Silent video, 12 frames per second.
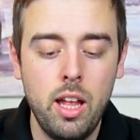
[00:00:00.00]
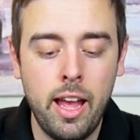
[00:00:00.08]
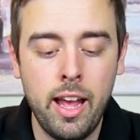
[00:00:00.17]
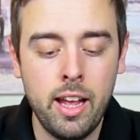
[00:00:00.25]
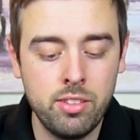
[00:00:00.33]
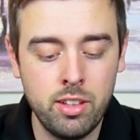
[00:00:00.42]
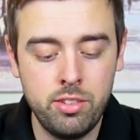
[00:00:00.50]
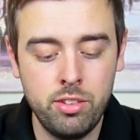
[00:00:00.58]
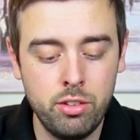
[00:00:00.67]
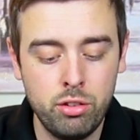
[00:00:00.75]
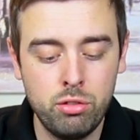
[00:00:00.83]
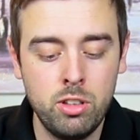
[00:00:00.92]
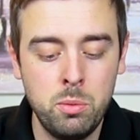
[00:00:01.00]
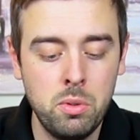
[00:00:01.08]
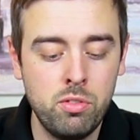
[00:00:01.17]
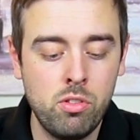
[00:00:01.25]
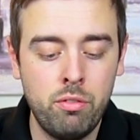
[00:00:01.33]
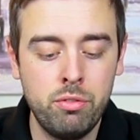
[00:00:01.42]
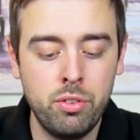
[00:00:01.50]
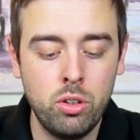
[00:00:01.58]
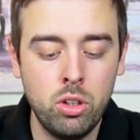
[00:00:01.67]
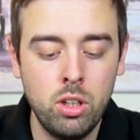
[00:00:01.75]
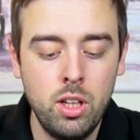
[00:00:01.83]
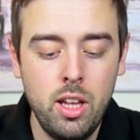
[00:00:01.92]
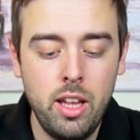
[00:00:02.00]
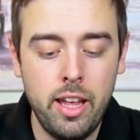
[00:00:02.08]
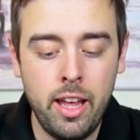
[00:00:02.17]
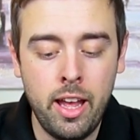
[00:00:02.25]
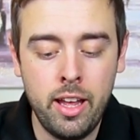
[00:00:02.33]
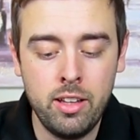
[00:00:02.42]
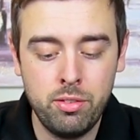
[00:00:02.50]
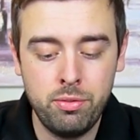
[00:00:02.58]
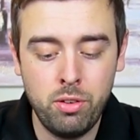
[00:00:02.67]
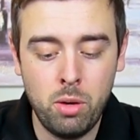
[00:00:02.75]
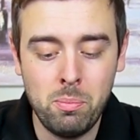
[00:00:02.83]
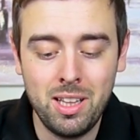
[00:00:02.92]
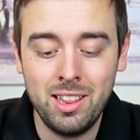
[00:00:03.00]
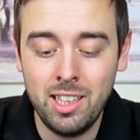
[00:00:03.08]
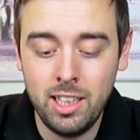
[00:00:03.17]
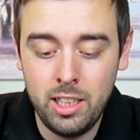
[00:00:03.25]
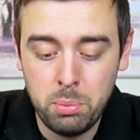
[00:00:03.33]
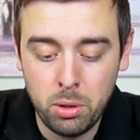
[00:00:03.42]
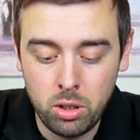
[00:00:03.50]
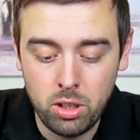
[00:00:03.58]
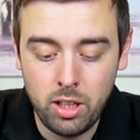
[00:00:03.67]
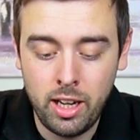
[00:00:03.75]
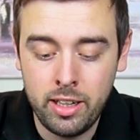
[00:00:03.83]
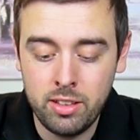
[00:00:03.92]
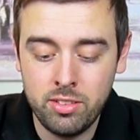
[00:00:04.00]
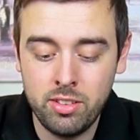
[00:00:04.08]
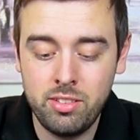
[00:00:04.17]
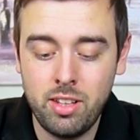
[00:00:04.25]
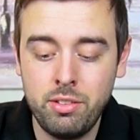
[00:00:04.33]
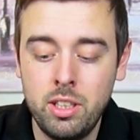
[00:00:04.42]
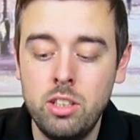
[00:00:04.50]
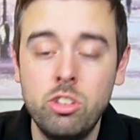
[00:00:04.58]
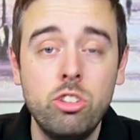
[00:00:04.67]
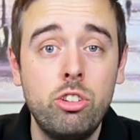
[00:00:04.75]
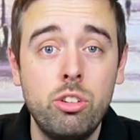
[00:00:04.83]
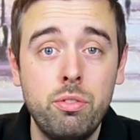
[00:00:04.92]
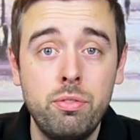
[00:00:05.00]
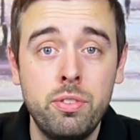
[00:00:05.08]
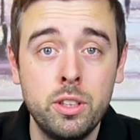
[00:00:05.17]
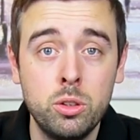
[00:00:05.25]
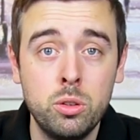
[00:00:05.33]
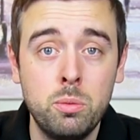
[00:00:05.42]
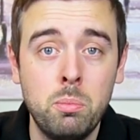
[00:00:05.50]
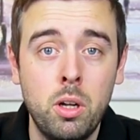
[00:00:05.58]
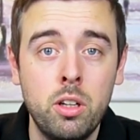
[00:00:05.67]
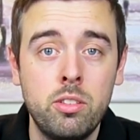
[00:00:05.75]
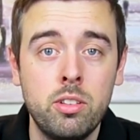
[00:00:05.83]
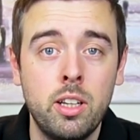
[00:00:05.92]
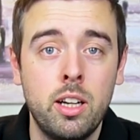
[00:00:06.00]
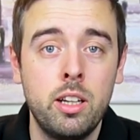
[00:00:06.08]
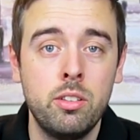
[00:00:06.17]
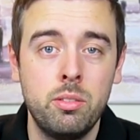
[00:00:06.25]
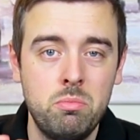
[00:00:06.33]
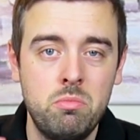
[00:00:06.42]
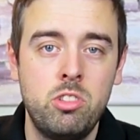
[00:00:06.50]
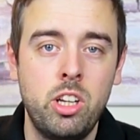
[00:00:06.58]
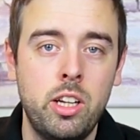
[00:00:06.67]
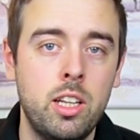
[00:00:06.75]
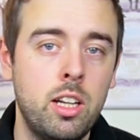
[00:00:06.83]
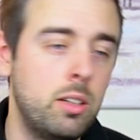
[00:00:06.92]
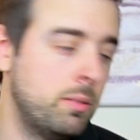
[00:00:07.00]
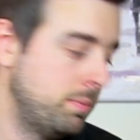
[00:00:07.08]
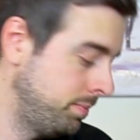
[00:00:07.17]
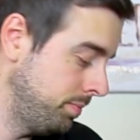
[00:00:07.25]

So this is the screen we've gone for. It's from Liliput and it's a 7-inch field monitor, guys. Check it out.